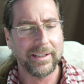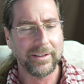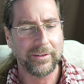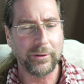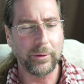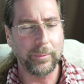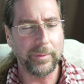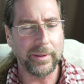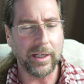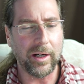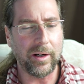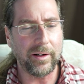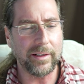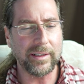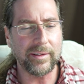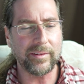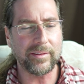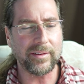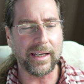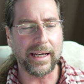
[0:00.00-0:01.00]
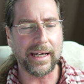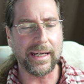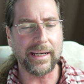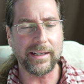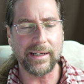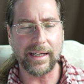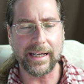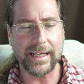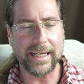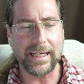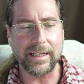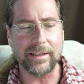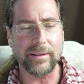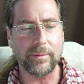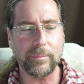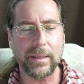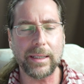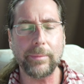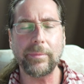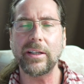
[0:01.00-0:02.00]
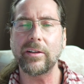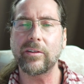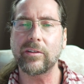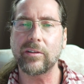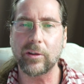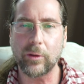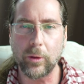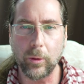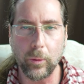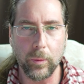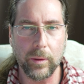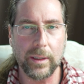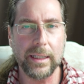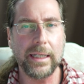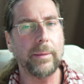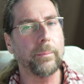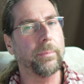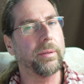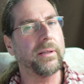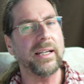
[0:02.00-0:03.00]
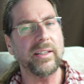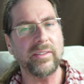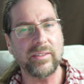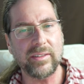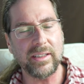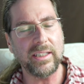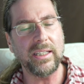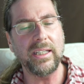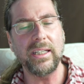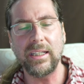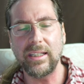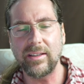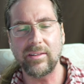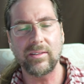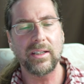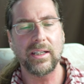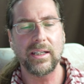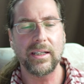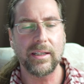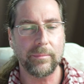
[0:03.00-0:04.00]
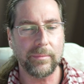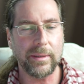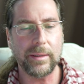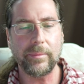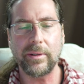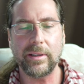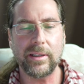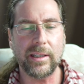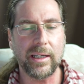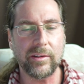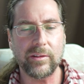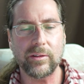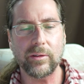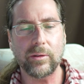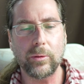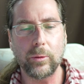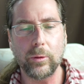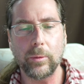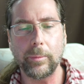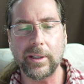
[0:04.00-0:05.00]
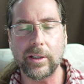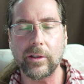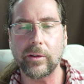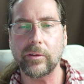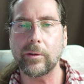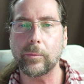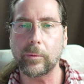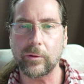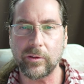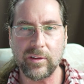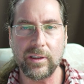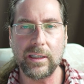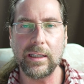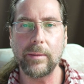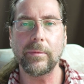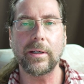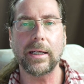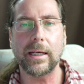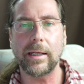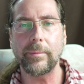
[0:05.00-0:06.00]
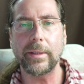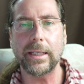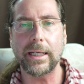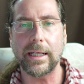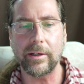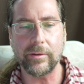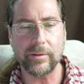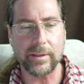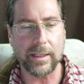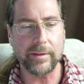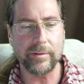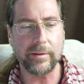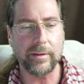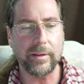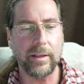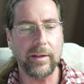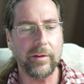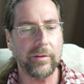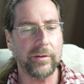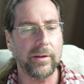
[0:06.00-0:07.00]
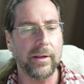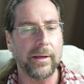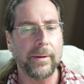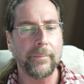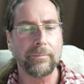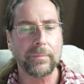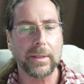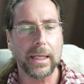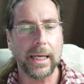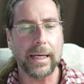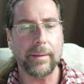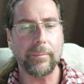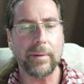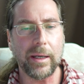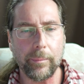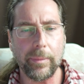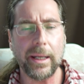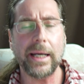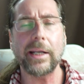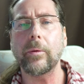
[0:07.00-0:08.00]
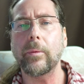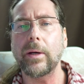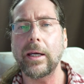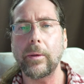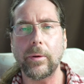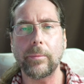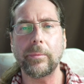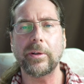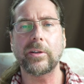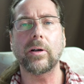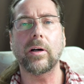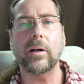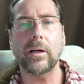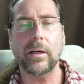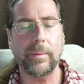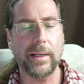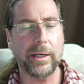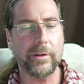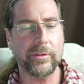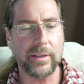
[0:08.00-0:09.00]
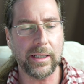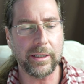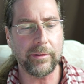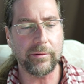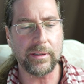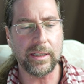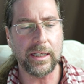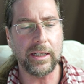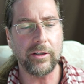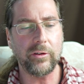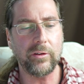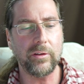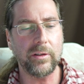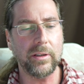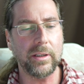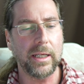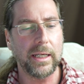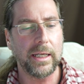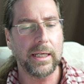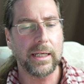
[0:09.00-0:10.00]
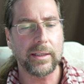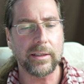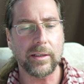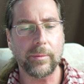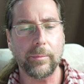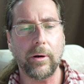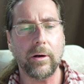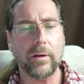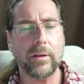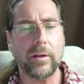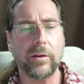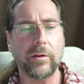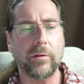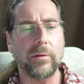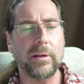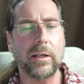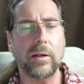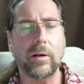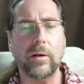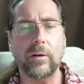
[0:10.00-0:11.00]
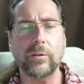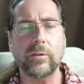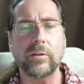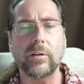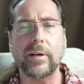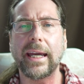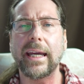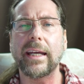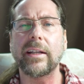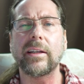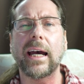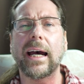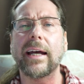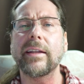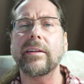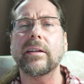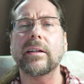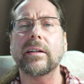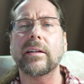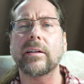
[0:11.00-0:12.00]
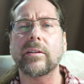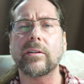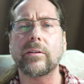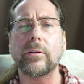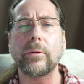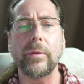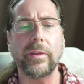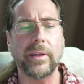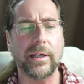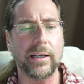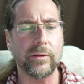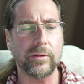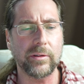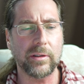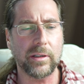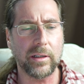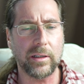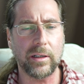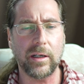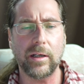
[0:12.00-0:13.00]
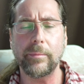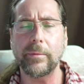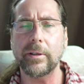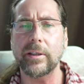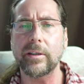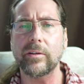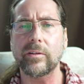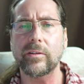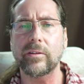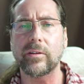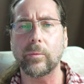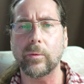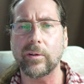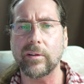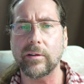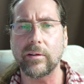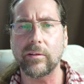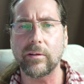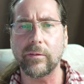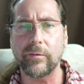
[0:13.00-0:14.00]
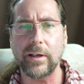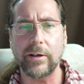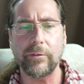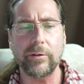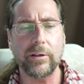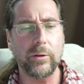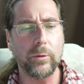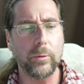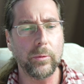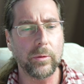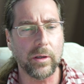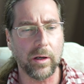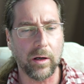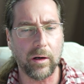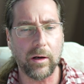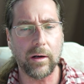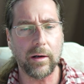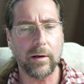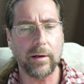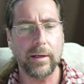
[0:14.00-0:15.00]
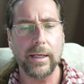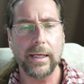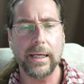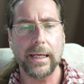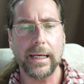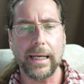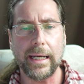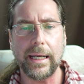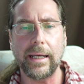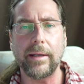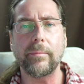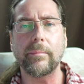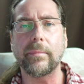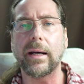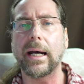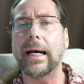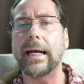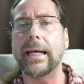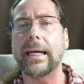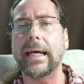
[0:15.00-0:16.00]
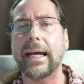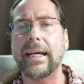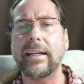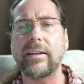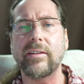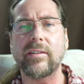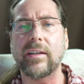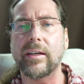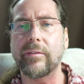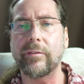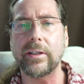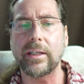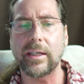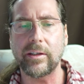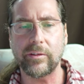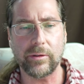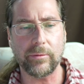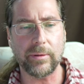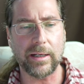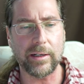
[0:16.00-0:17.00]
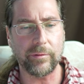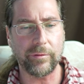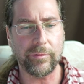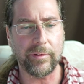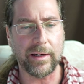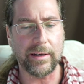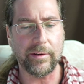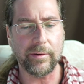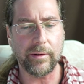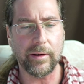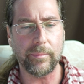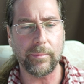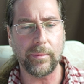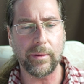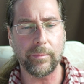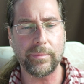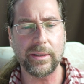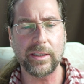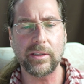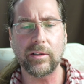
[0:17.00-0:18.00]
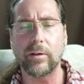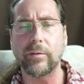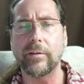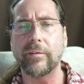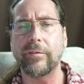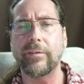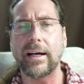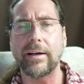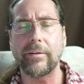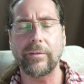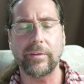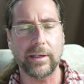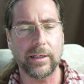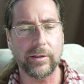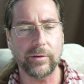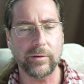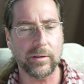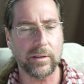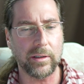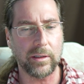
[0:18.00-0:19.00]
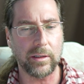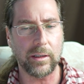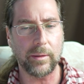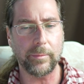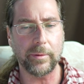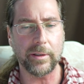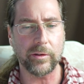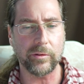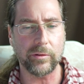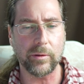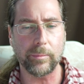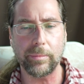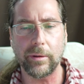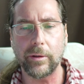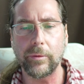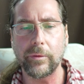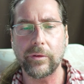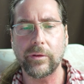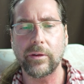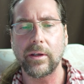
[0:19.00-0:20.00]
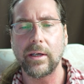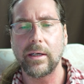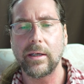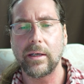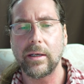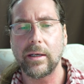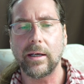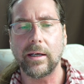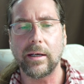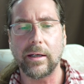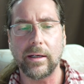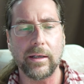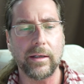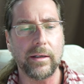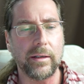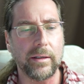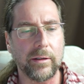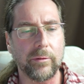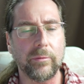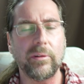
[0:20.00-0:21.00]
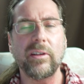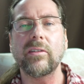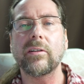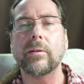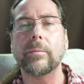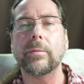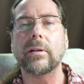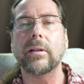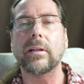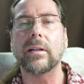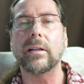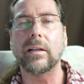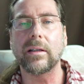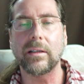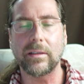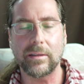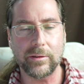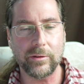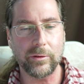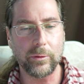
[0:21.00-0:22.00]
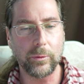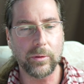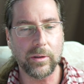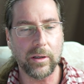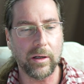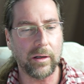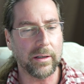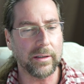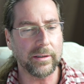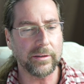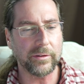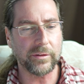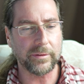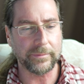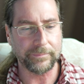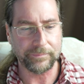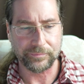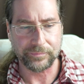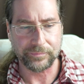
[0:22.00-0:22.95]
To be honest, again, maybe it's the cooling plus the heat. Maybe it had to cool because there was steam coming out underneath. And by the way, when we talk about degradation, the Model 3 also had under 2,000 kilometers. It's a very new car, and my Id.7 has around a bit over 5,000 kilometers. So both reasonable new cars.